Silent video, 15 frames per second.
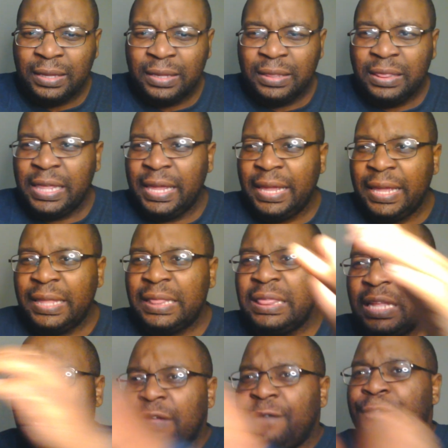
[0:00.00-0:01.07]
Then
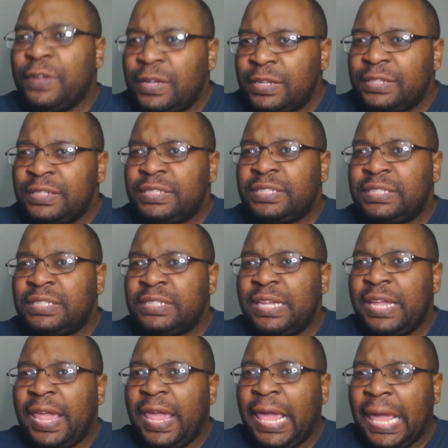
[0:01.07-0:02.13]
love us
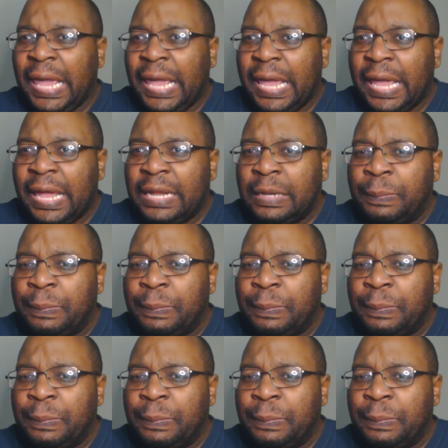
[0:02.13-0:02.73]
and